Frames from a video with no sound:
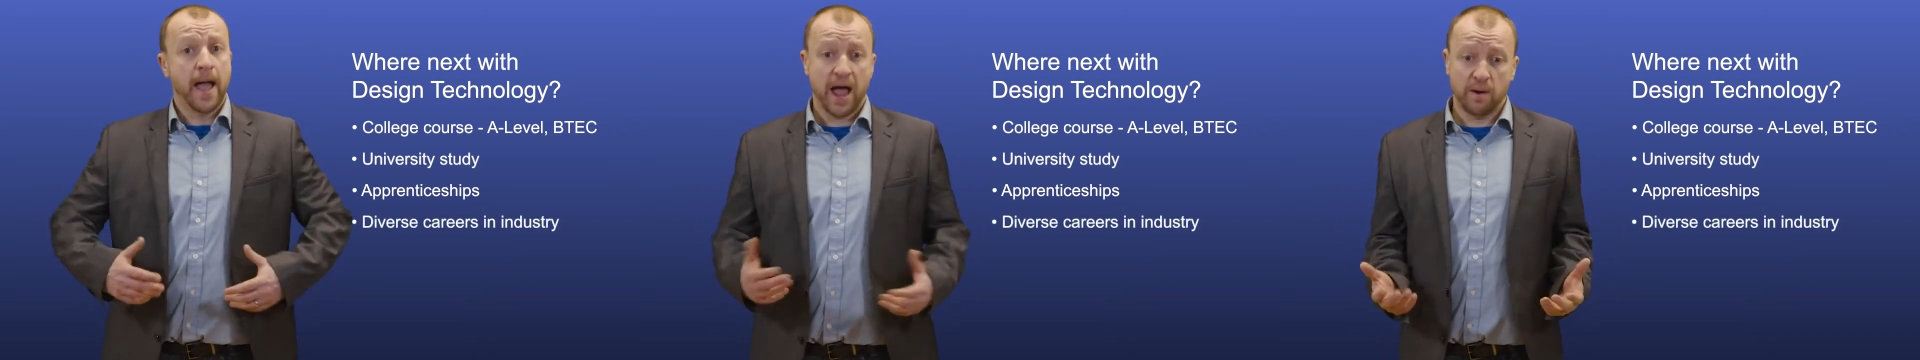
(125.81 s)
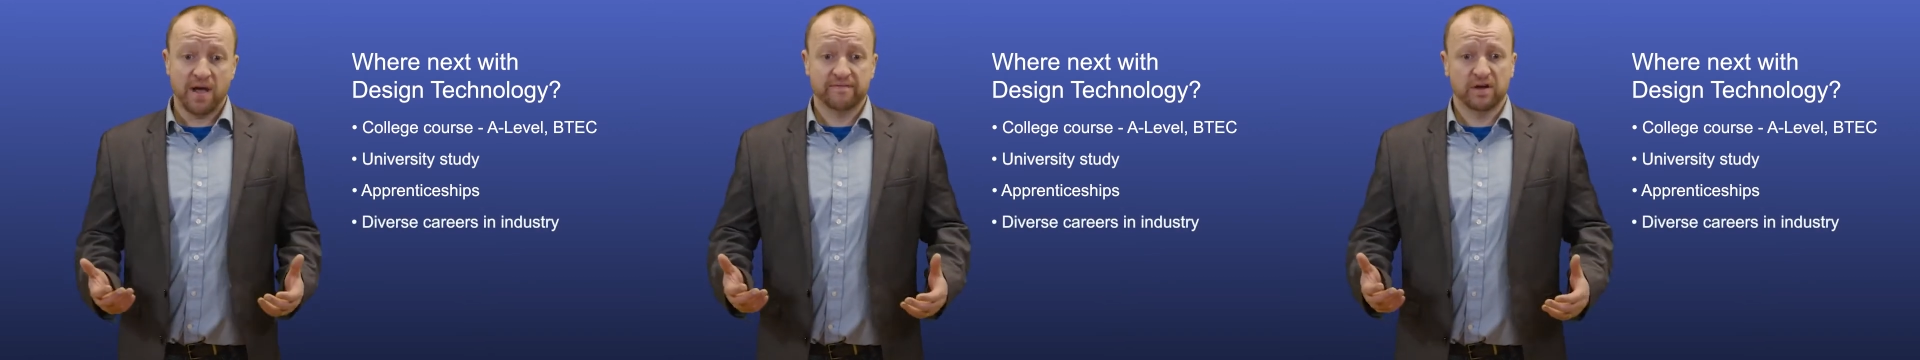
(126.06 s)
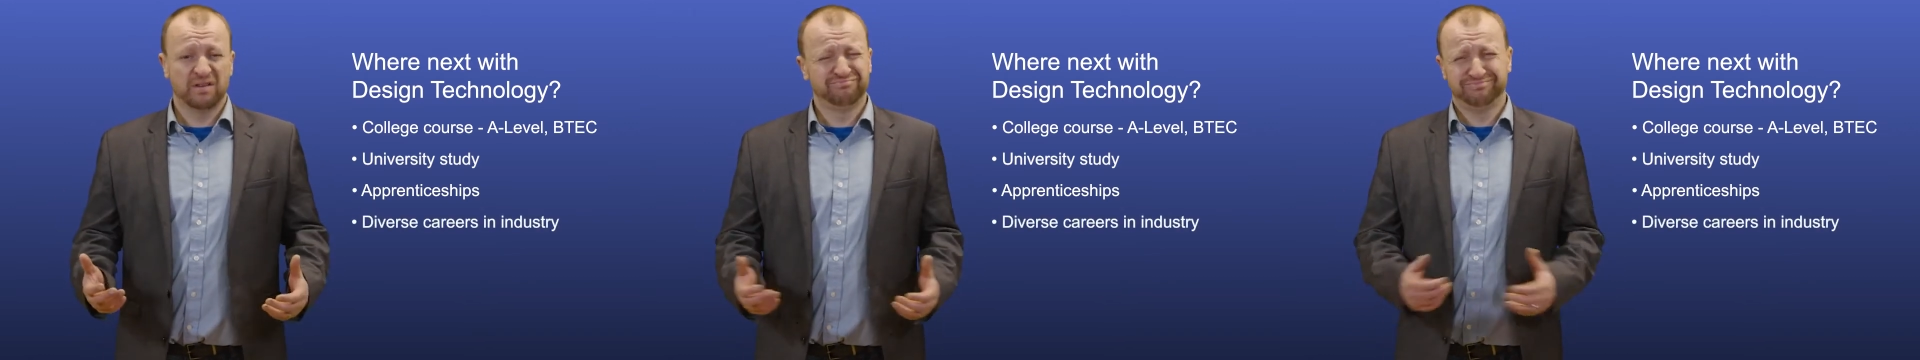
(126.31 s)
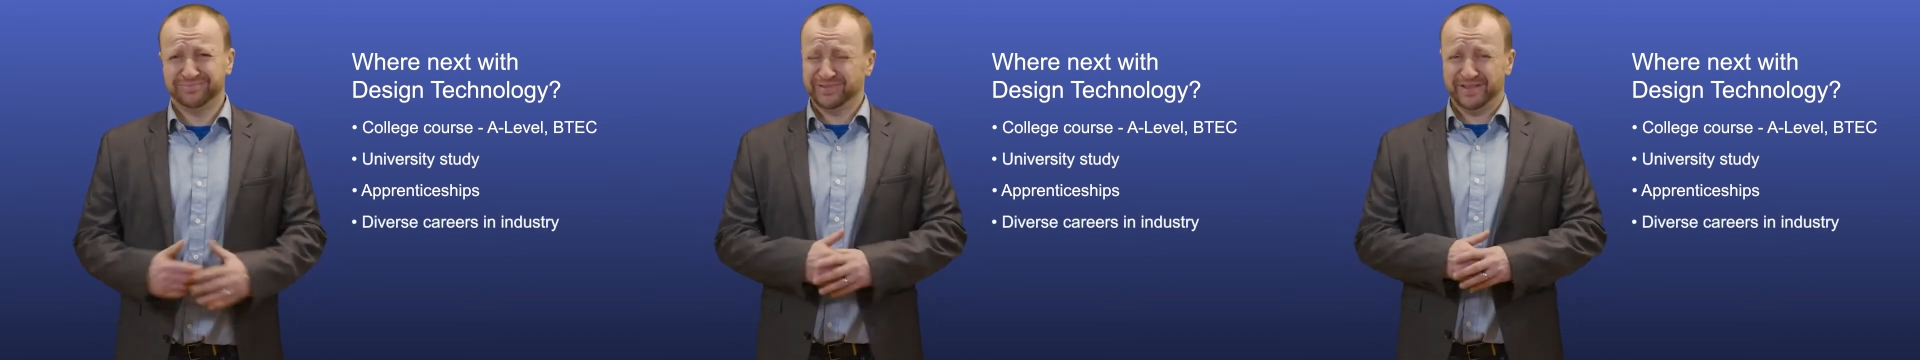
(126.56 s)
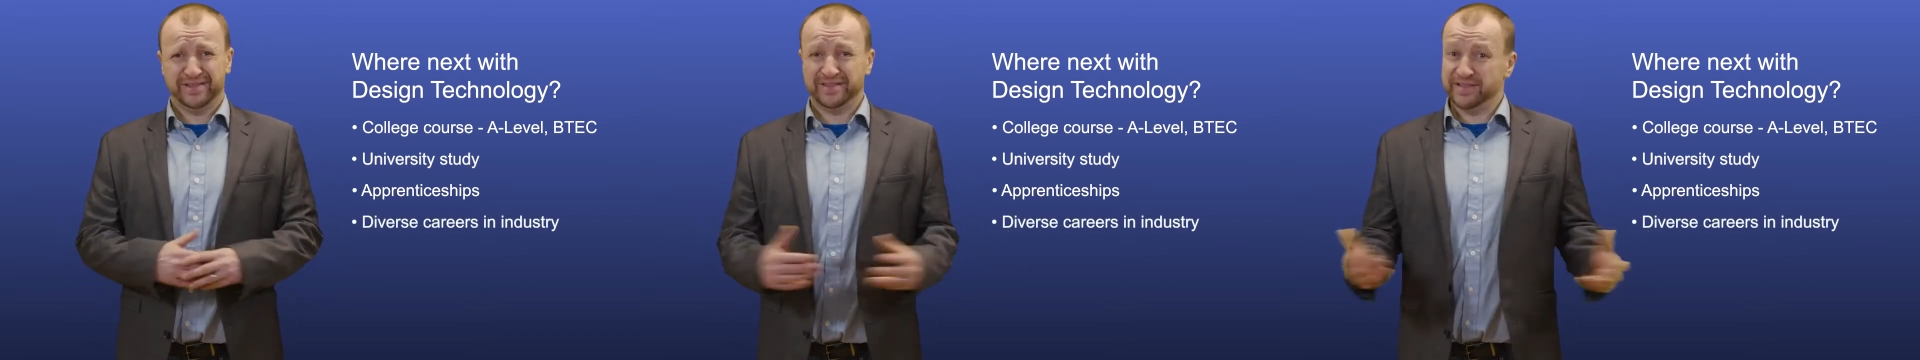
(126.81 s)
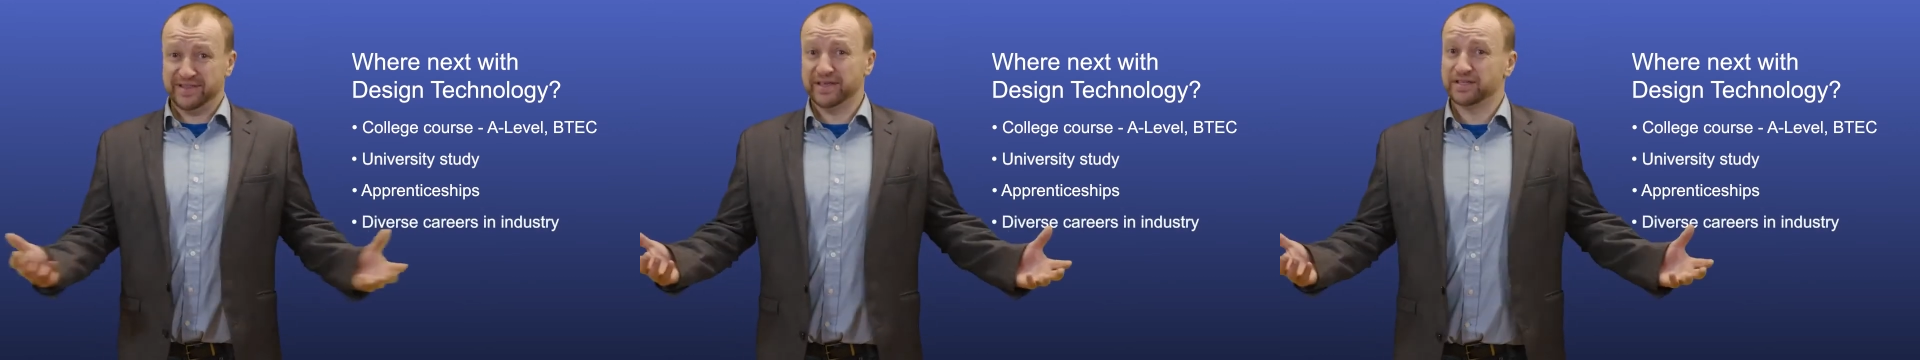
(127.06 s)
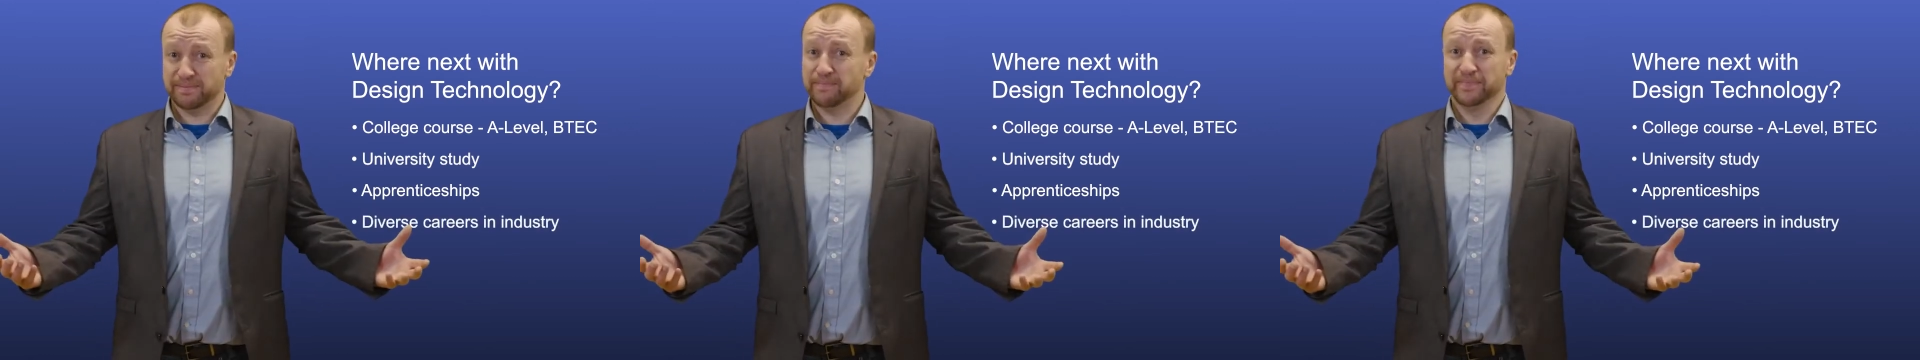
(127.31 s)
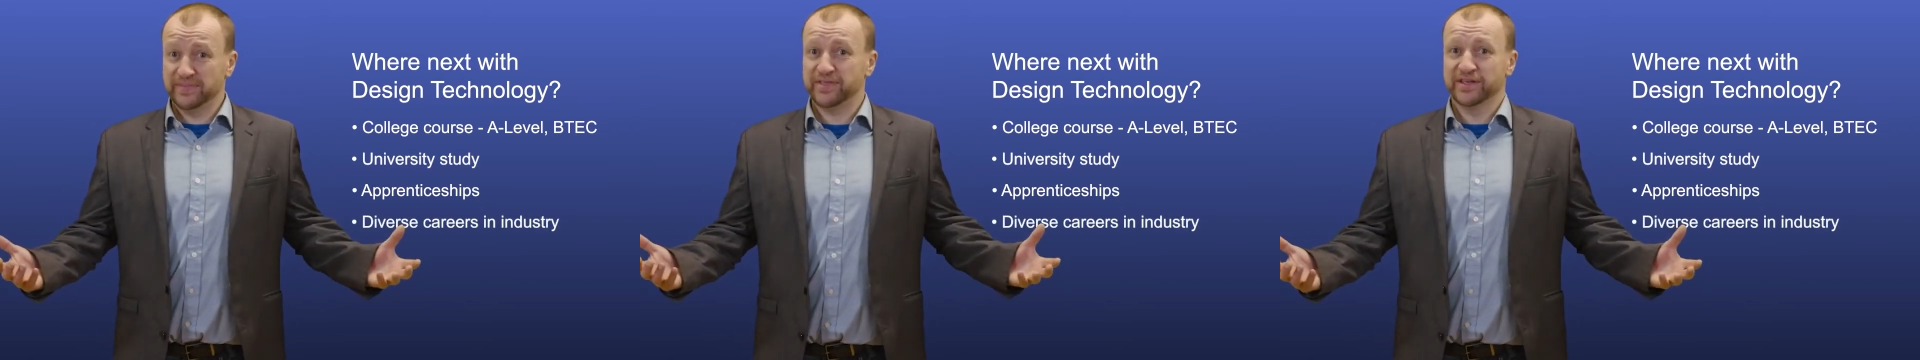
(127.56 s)
However,
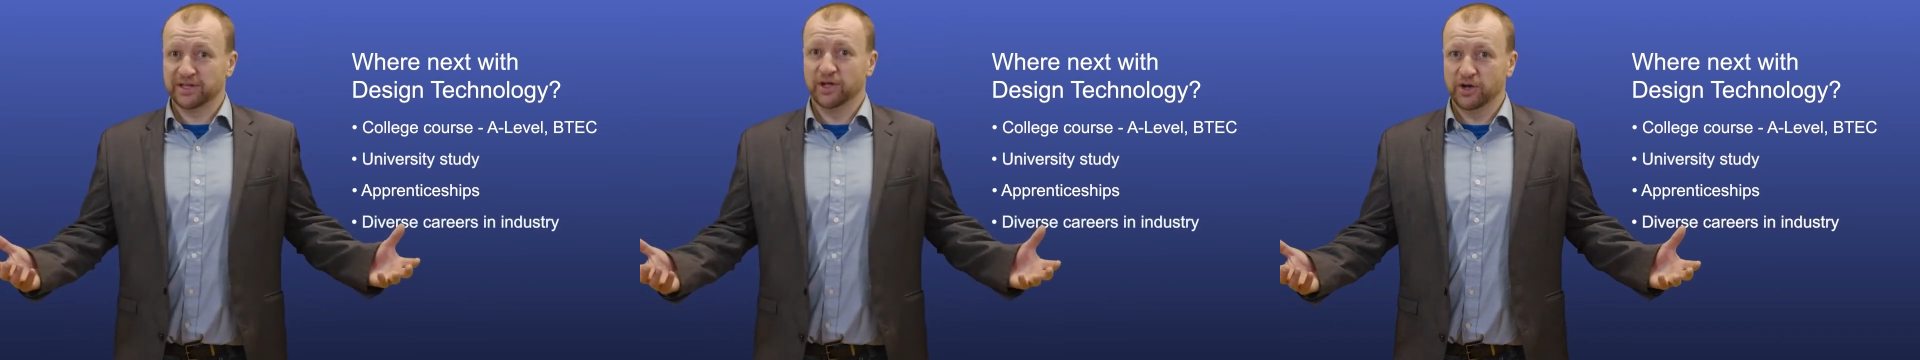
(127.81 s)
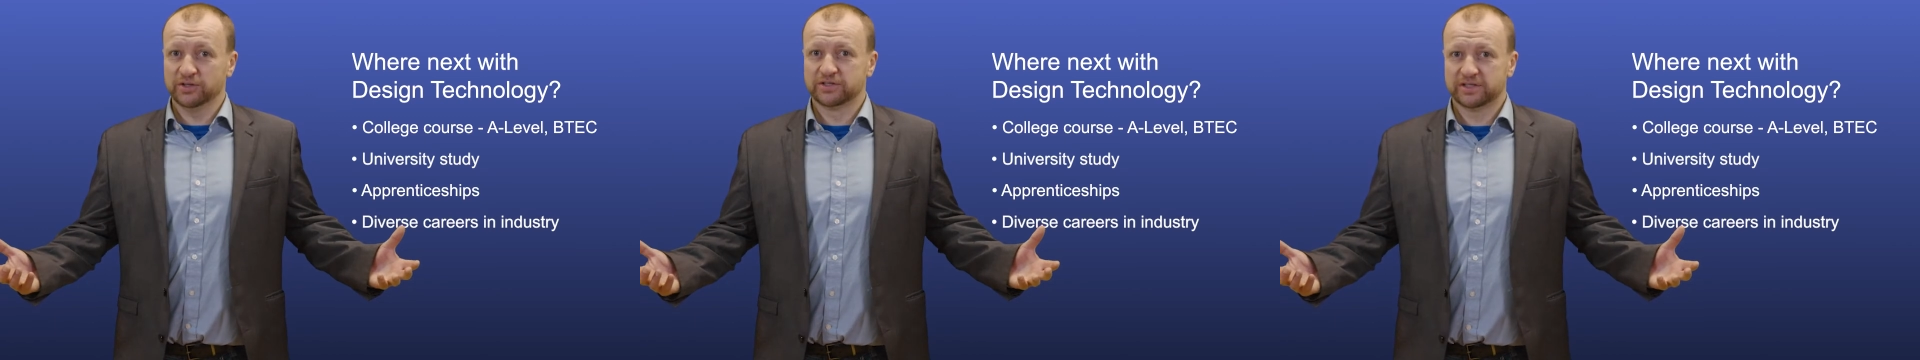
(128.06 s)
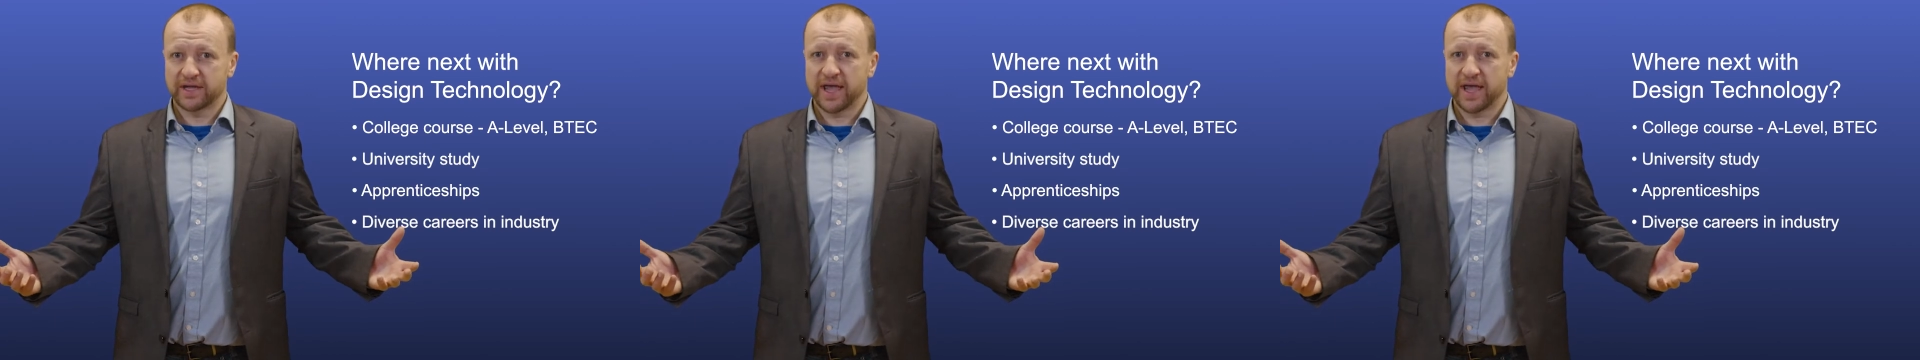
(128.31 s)
there's loads.